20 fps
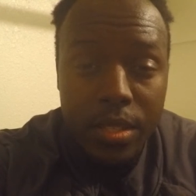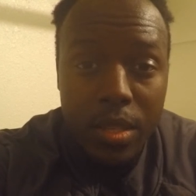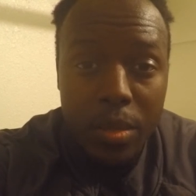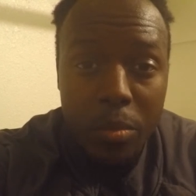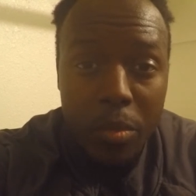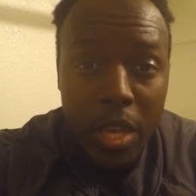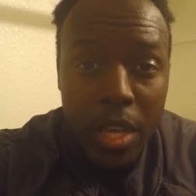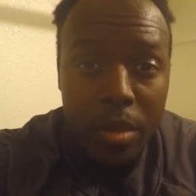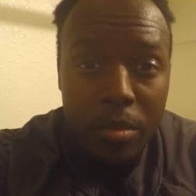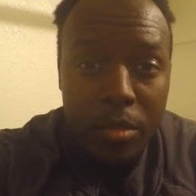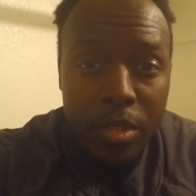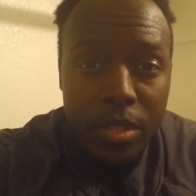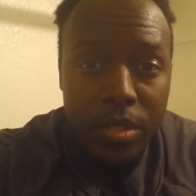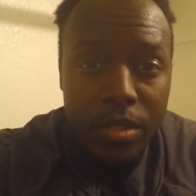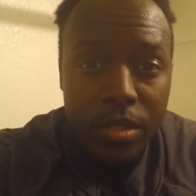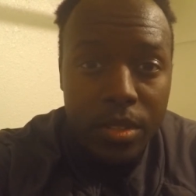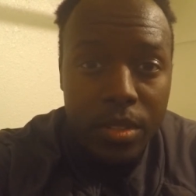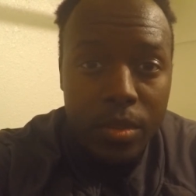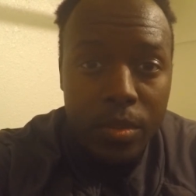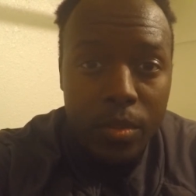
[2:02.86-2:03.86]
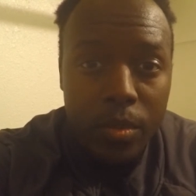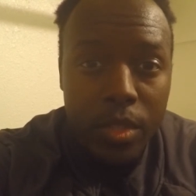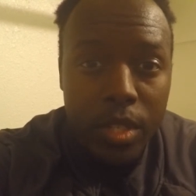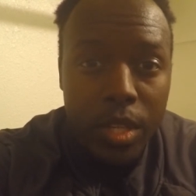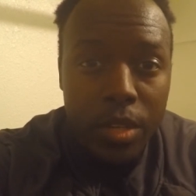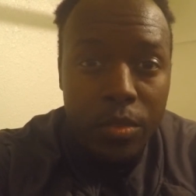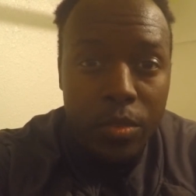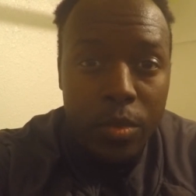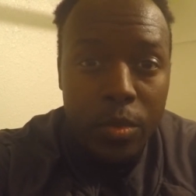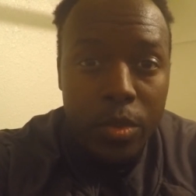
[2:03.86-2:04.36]
commandments.
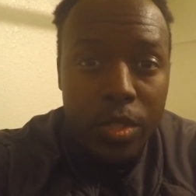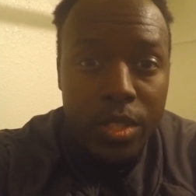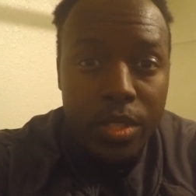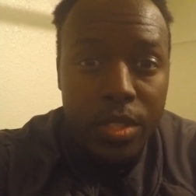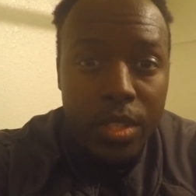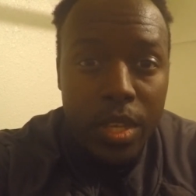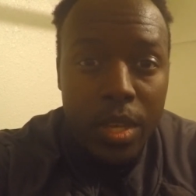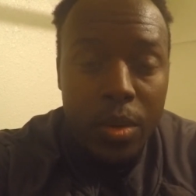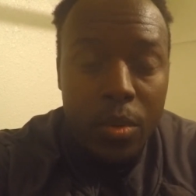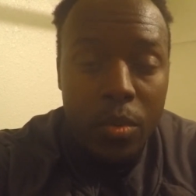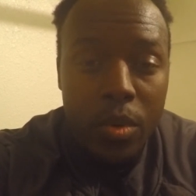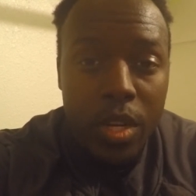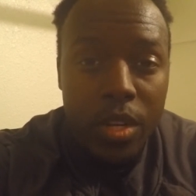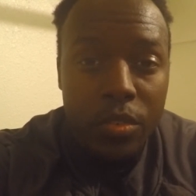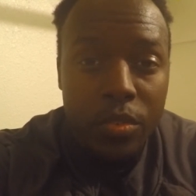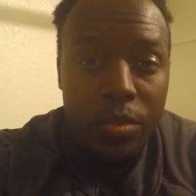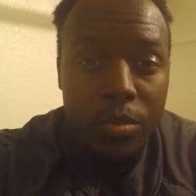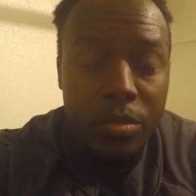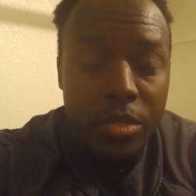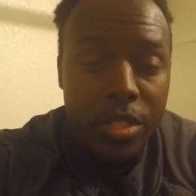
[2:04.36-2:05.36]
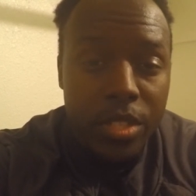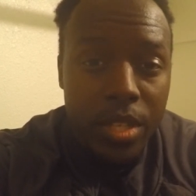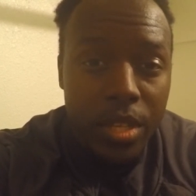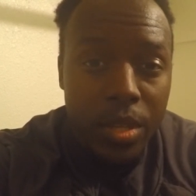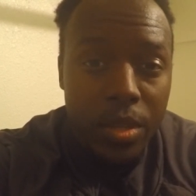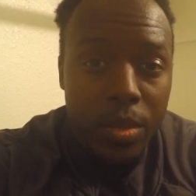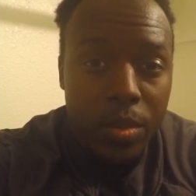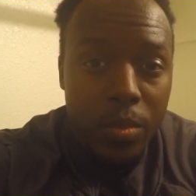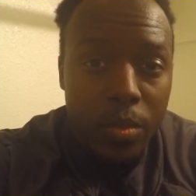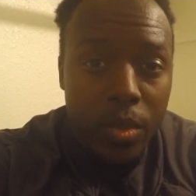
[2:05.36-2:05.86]
Whenever we stay away from
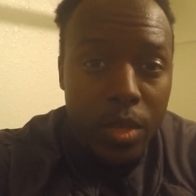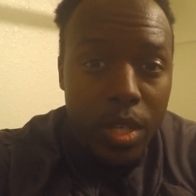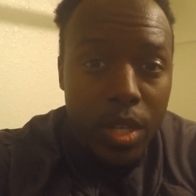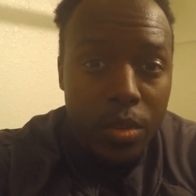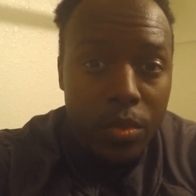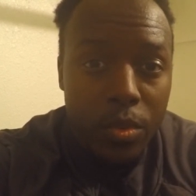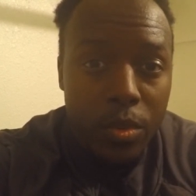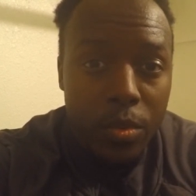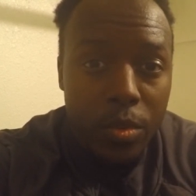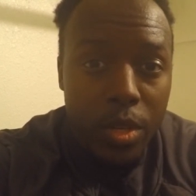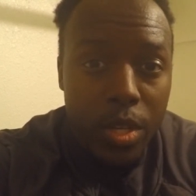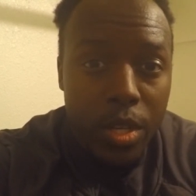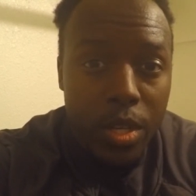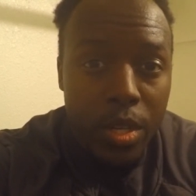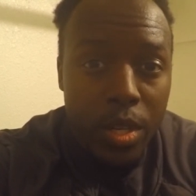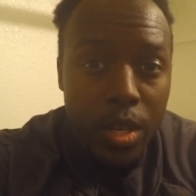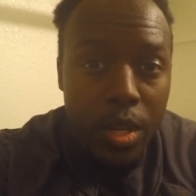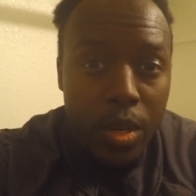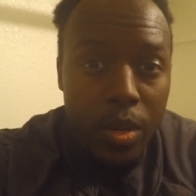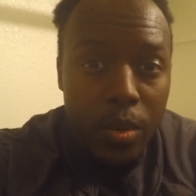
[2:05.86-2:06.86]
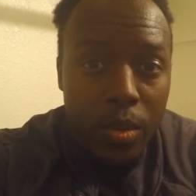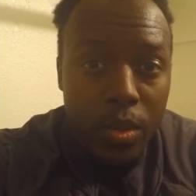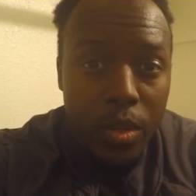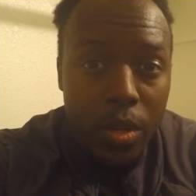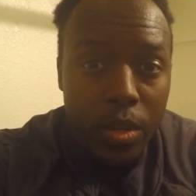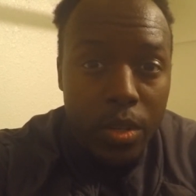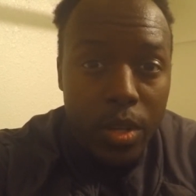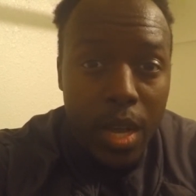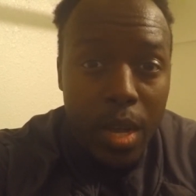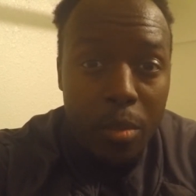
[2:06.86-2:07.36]
sin, whenever we
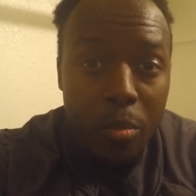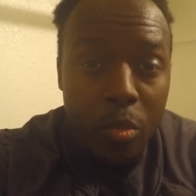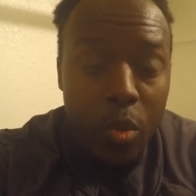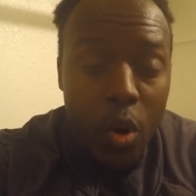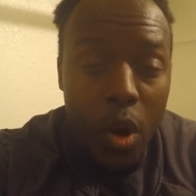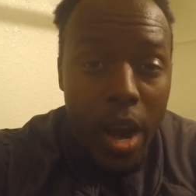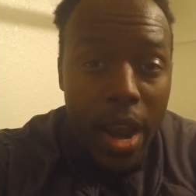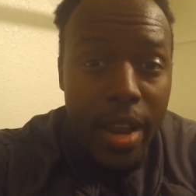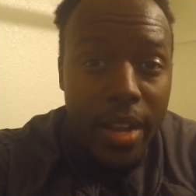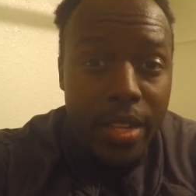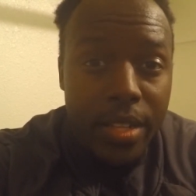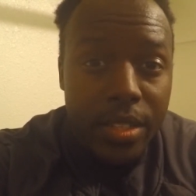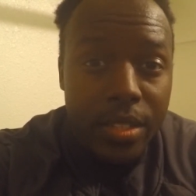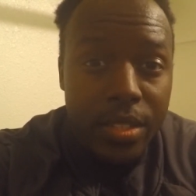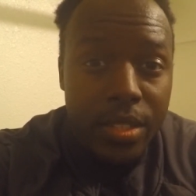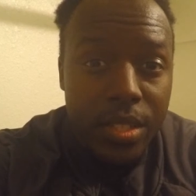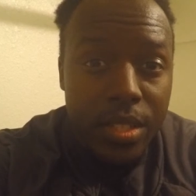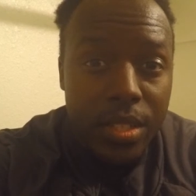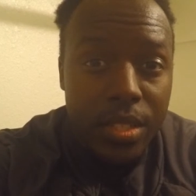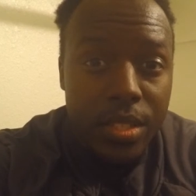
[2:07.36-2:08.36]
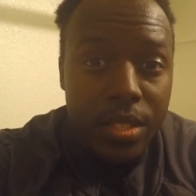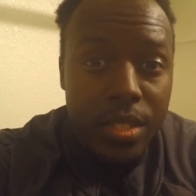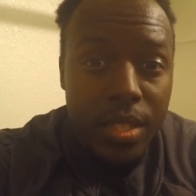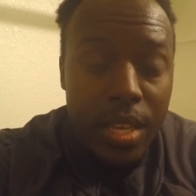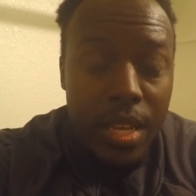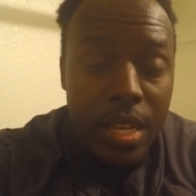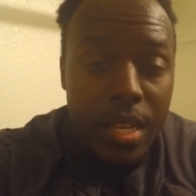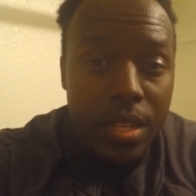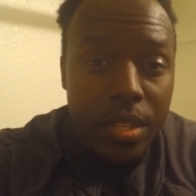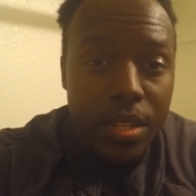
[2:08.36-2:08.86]
are not practicing
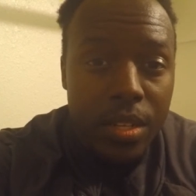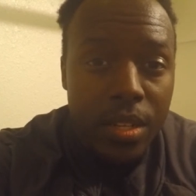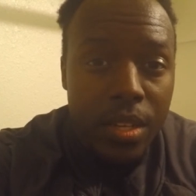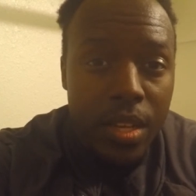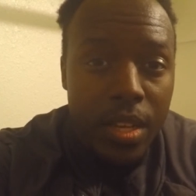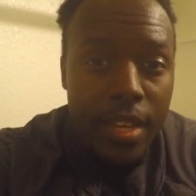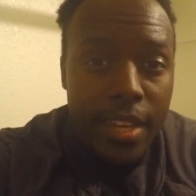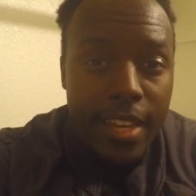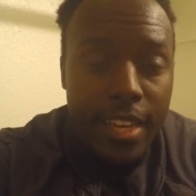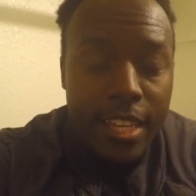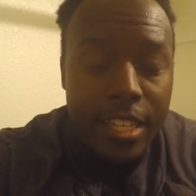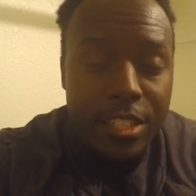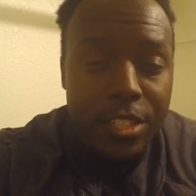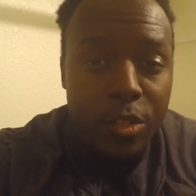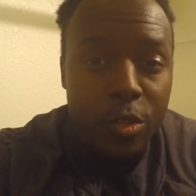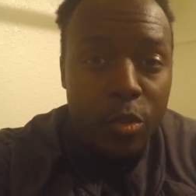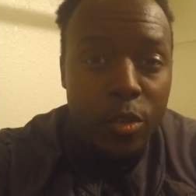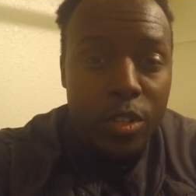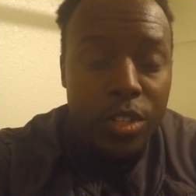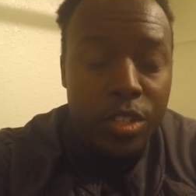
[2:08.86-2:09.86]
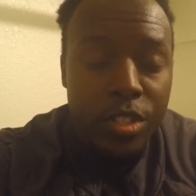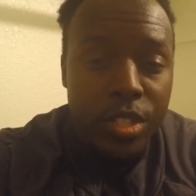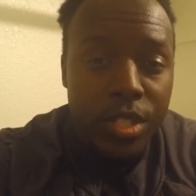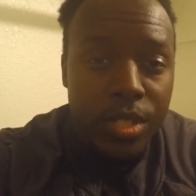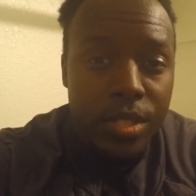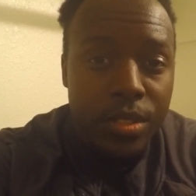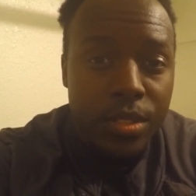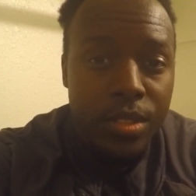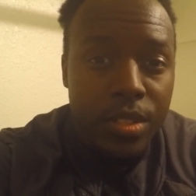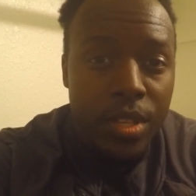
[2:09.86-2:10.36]
sin as
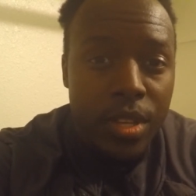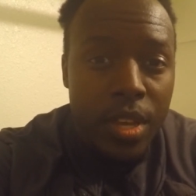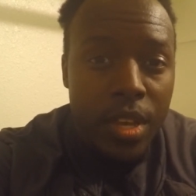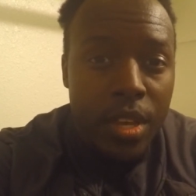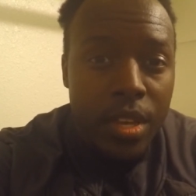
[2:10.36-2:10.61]
Christians.